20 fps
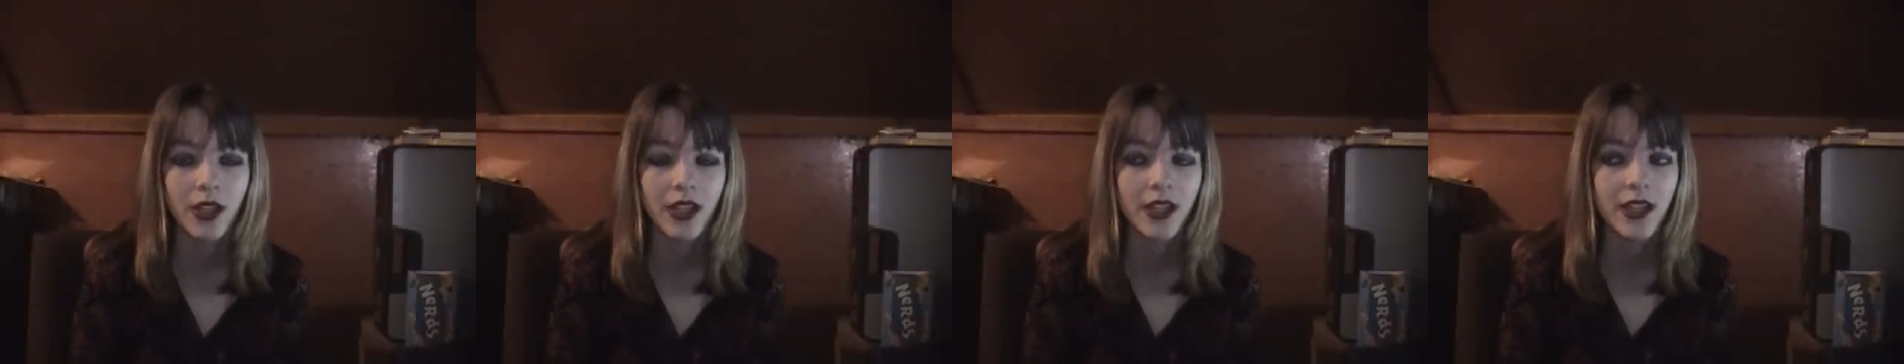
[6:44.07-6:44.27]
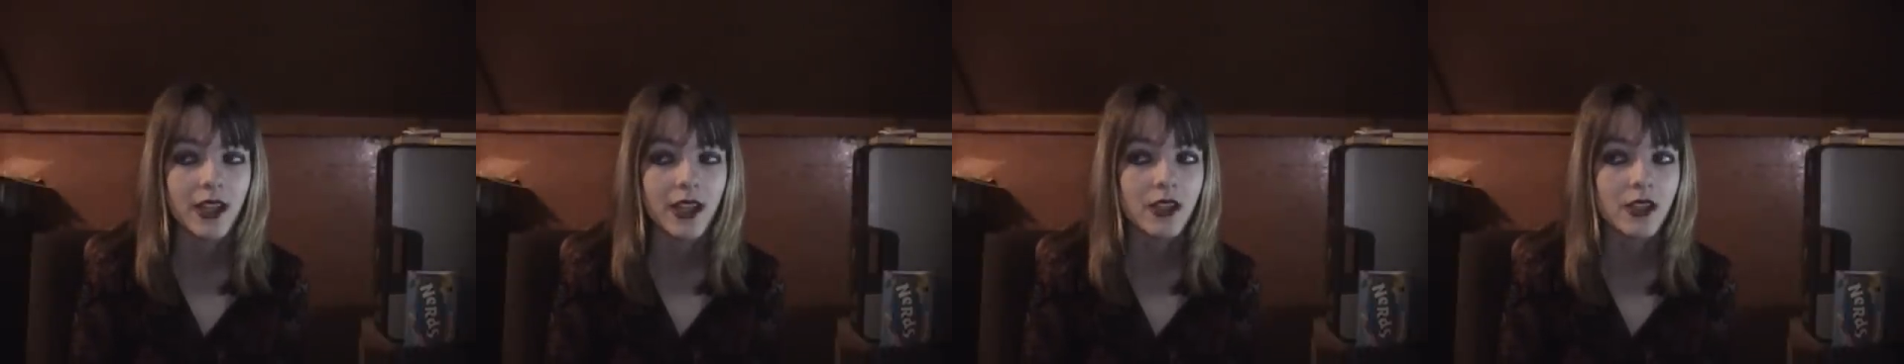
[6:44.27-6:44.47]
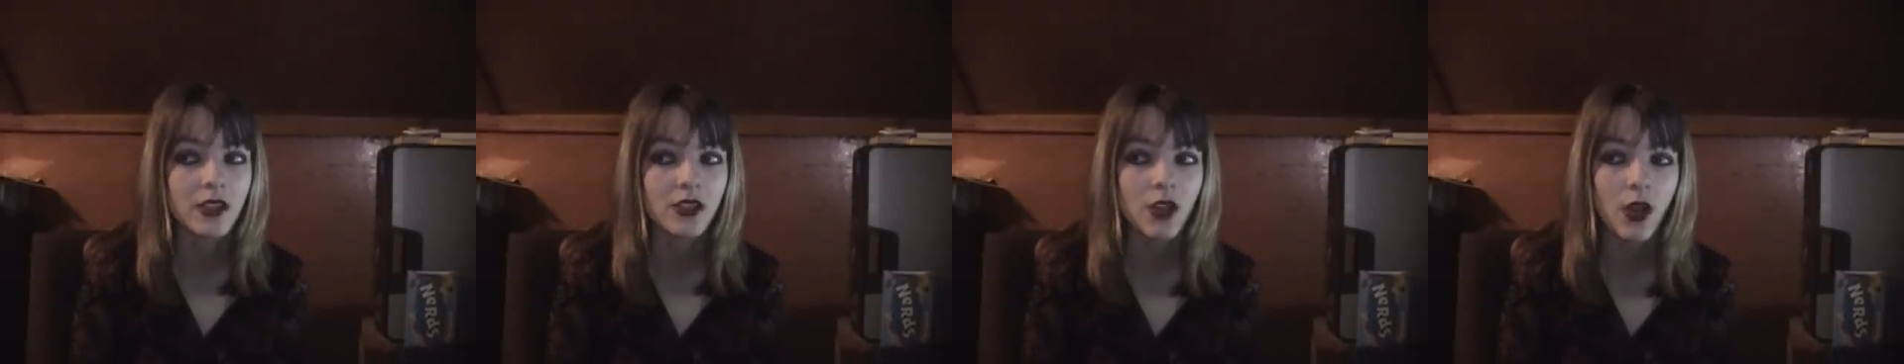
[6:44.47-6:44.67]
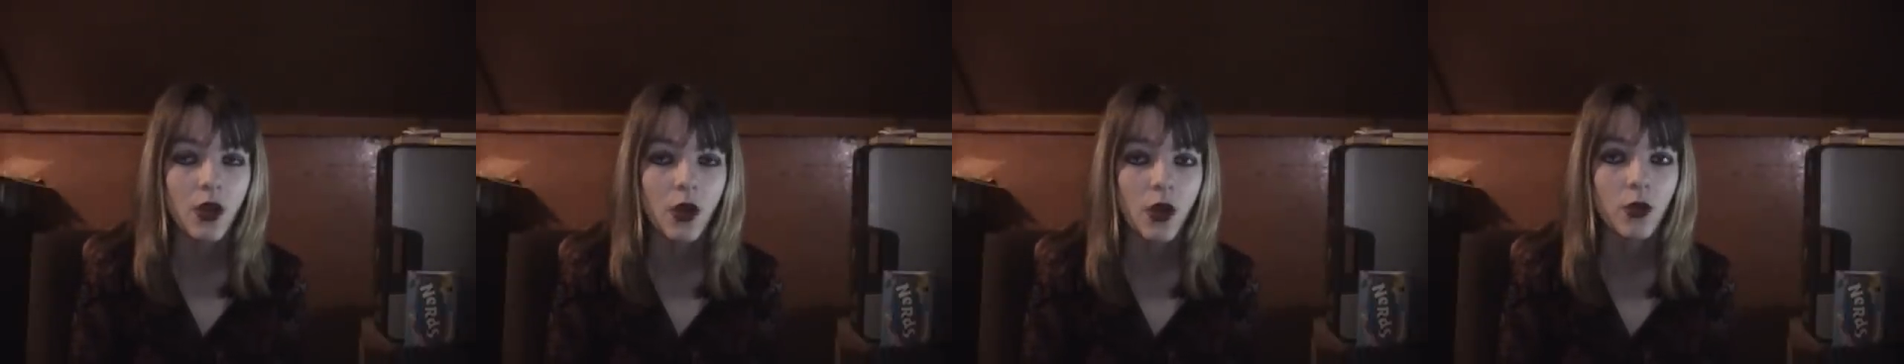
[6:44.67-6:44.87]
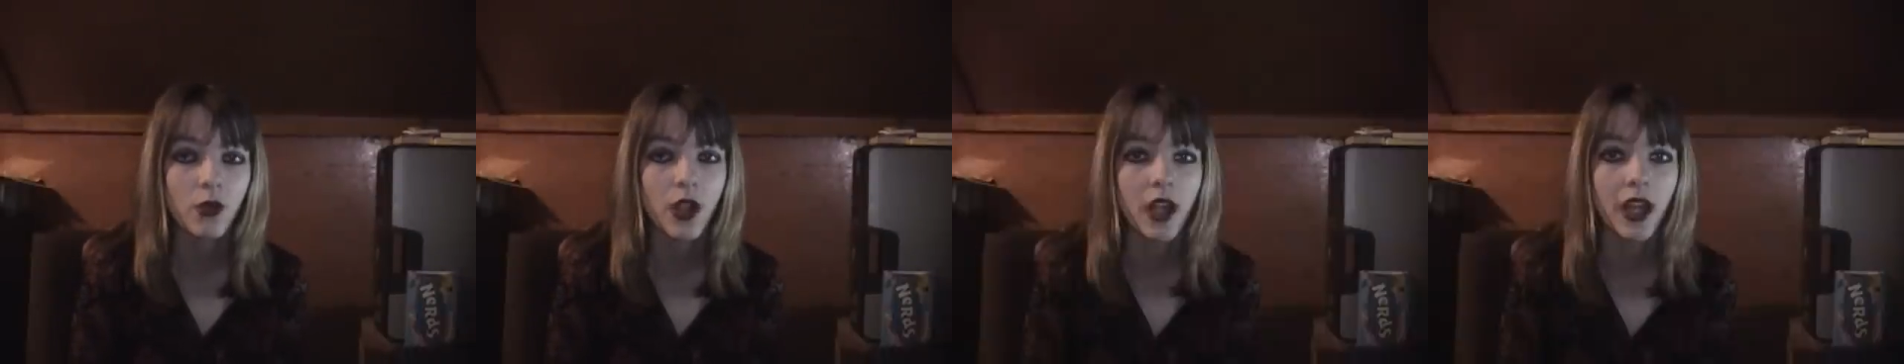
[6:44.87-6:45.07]
and he's
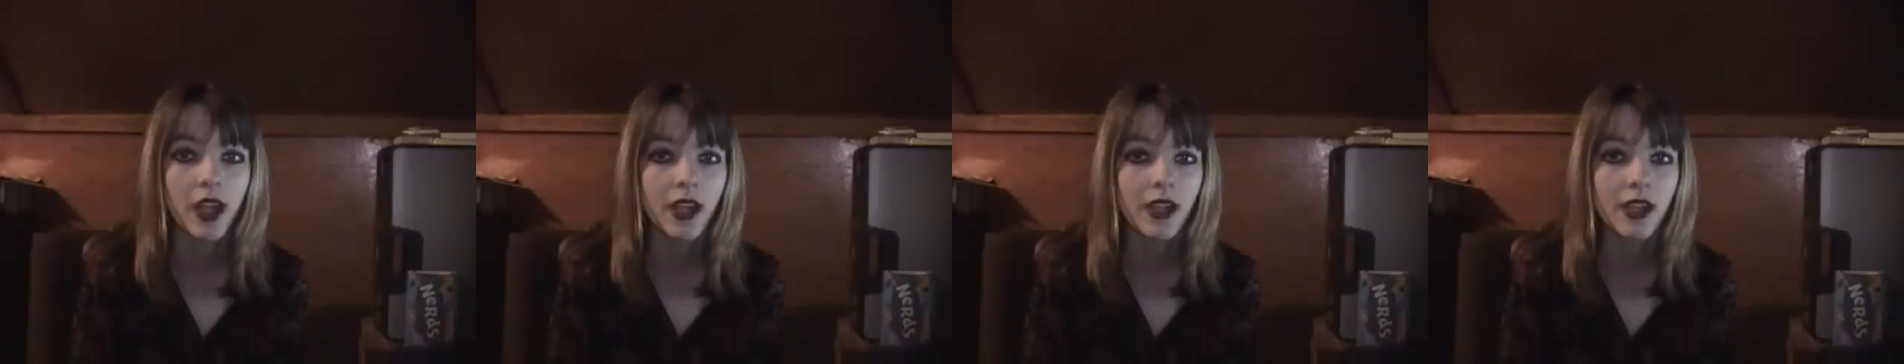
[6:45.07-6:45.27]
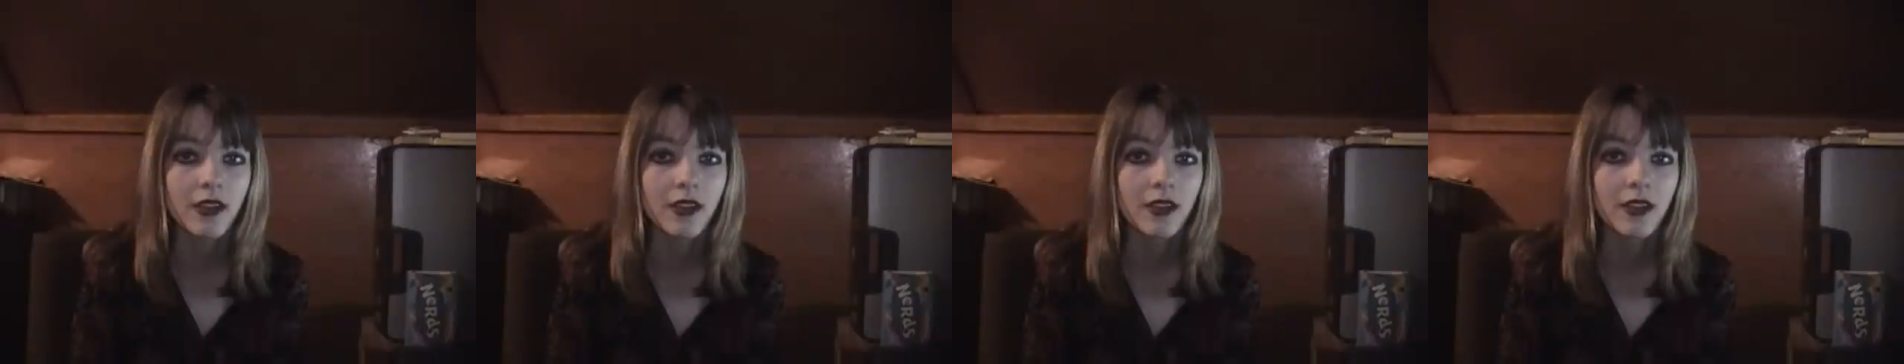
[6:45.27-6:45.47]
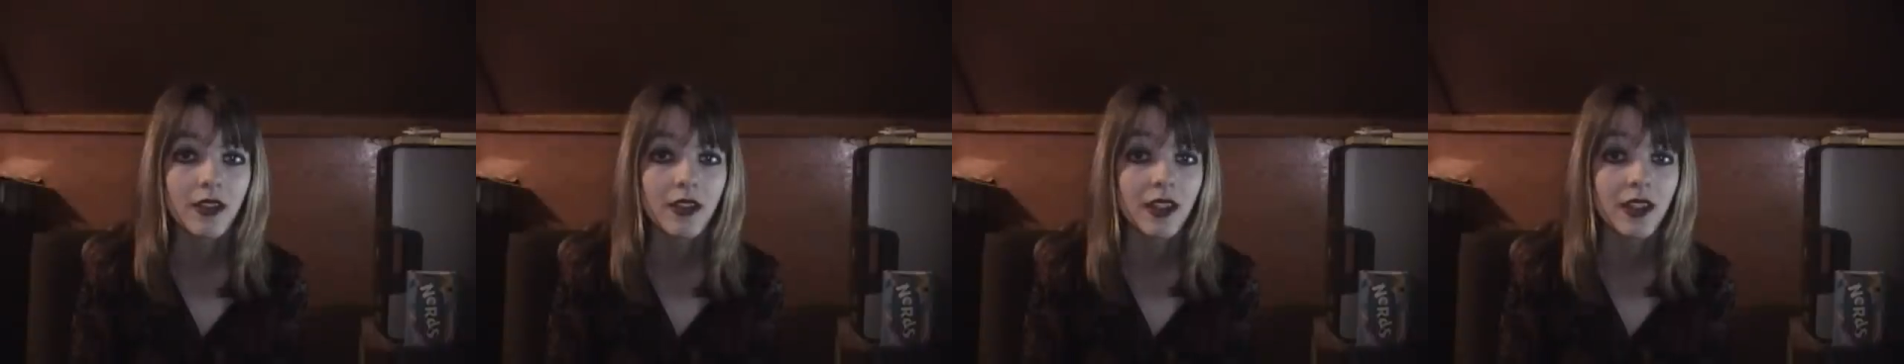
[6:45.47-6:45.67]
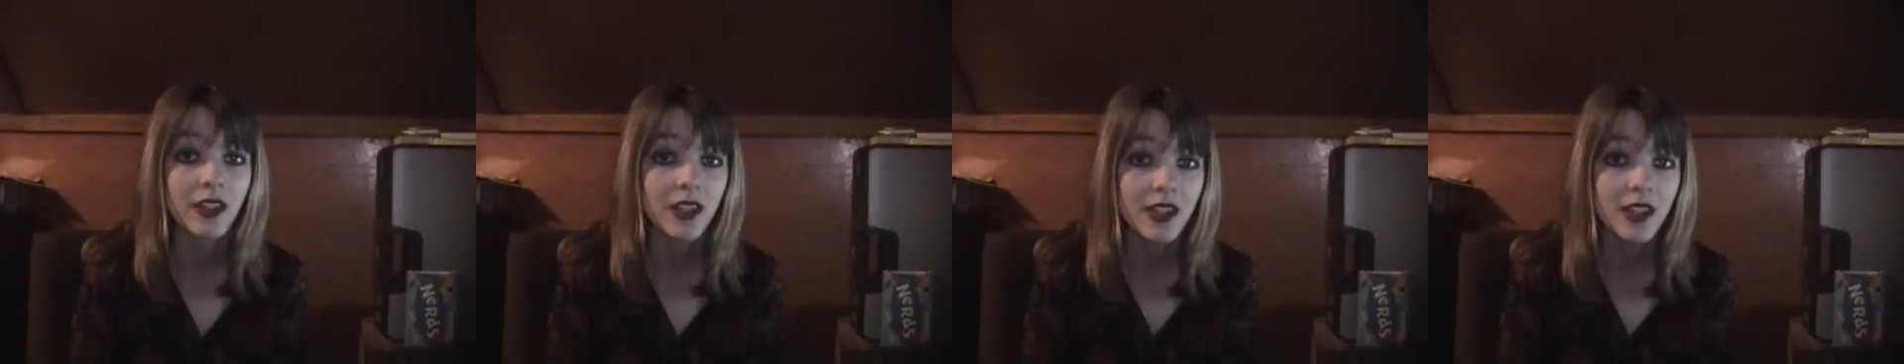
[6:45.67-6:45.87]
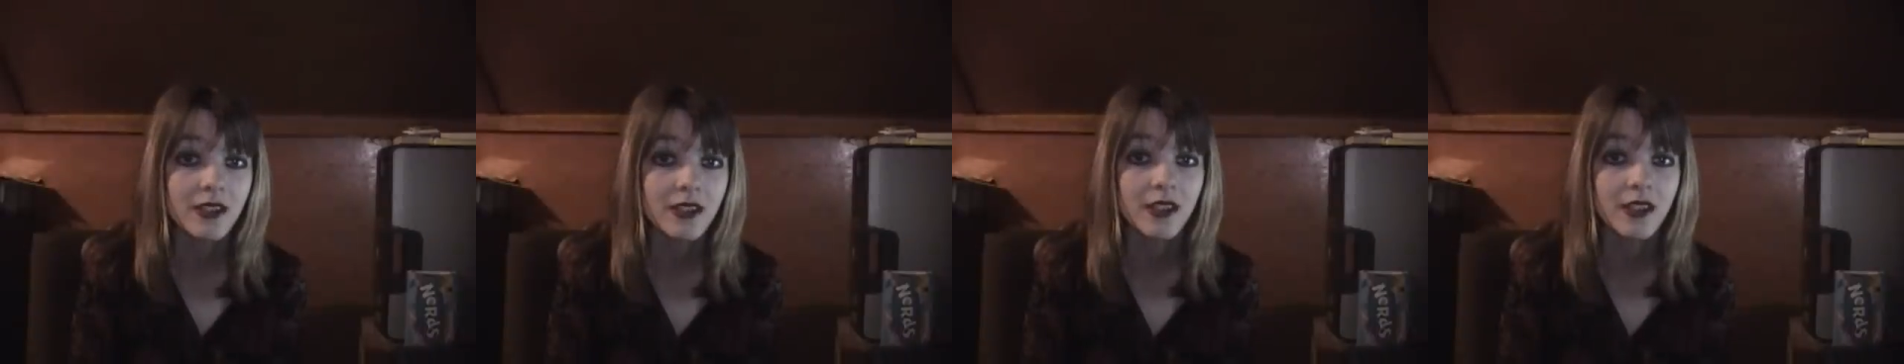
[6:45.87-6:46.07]
alright,
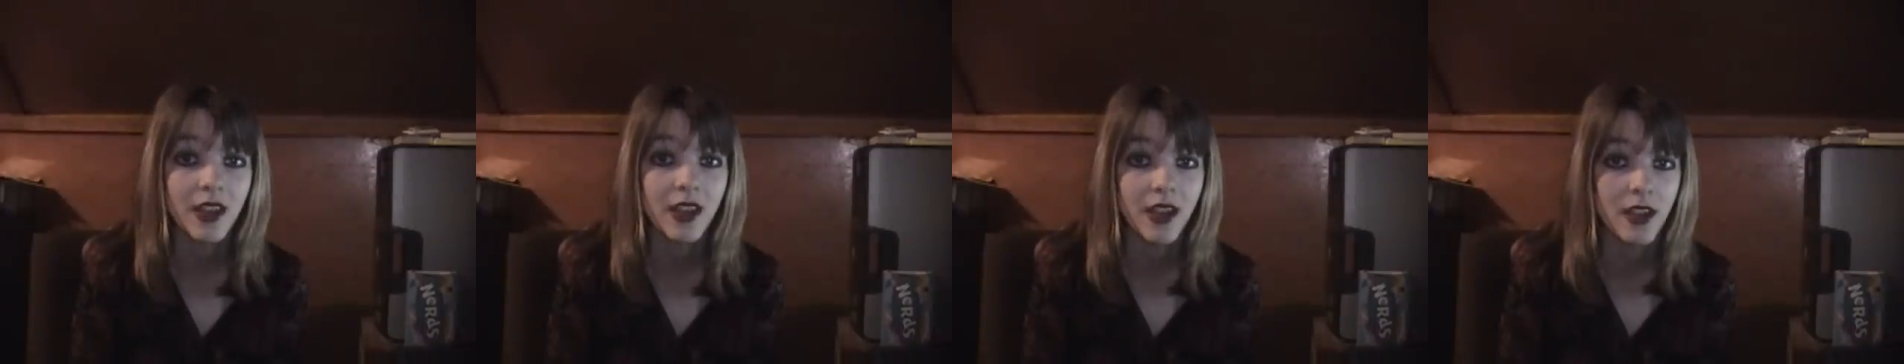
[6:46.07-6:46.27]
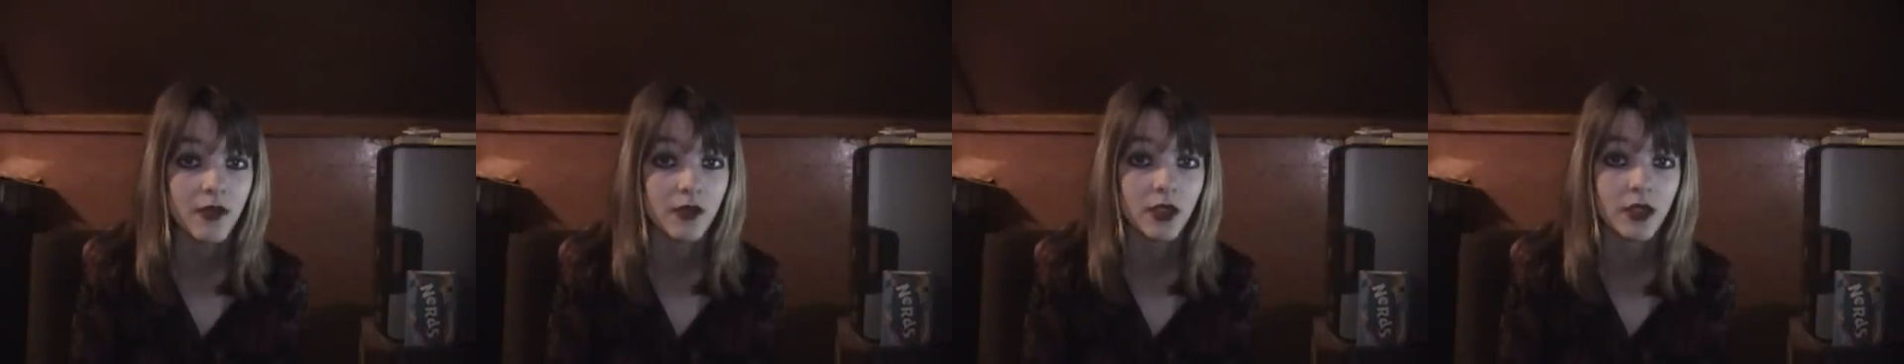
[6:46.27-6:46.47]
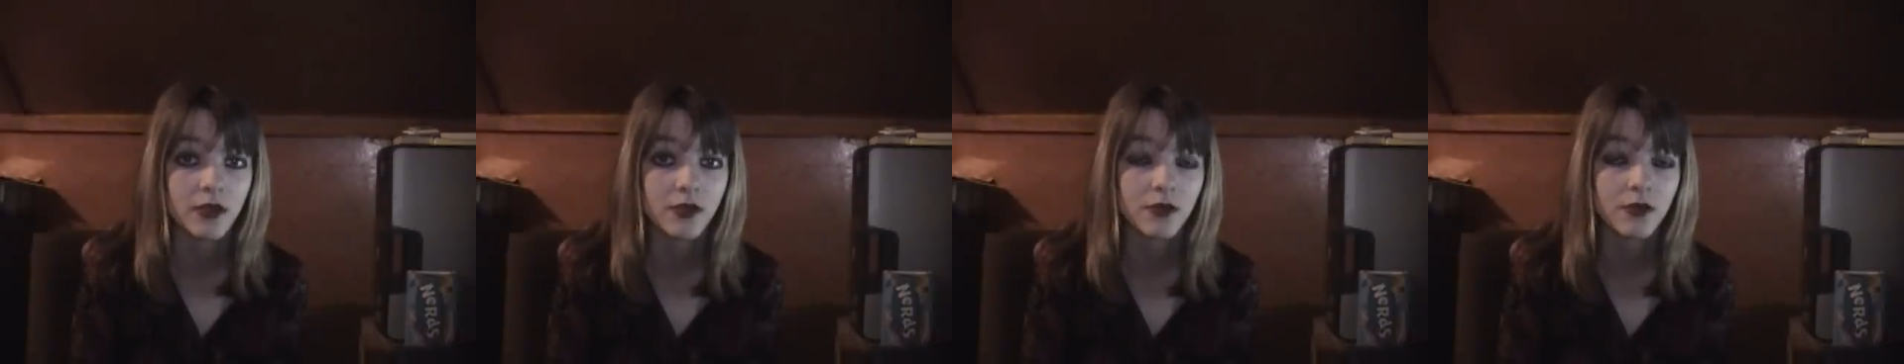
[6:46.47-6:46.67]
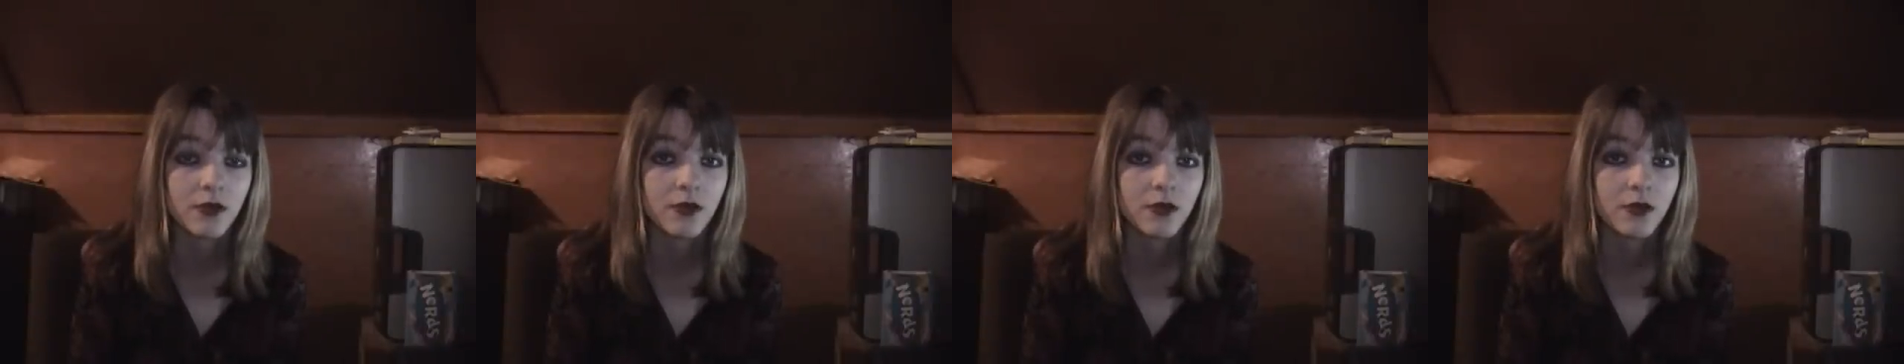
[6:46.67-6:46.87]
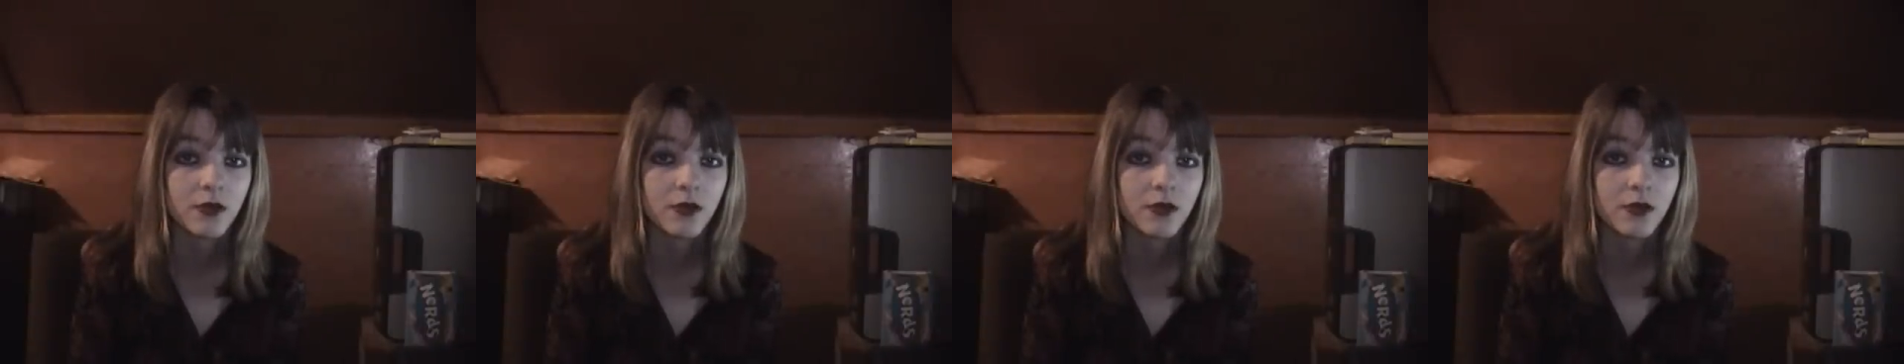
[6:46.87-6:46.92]
and he's in heaven.